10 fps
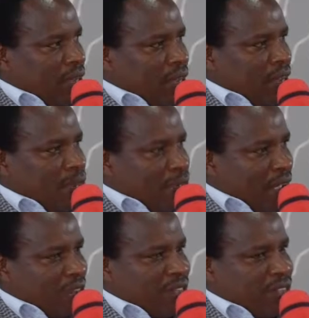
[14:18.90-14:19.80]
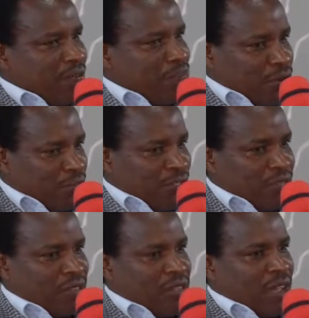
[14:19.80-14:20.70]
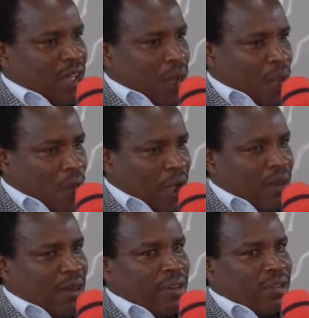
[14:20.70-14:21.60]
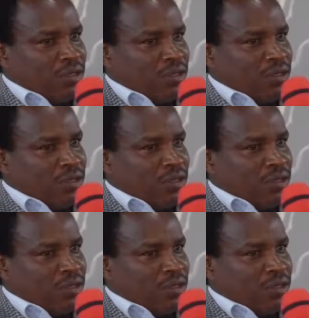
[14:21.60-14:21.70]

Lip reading: it must produce a one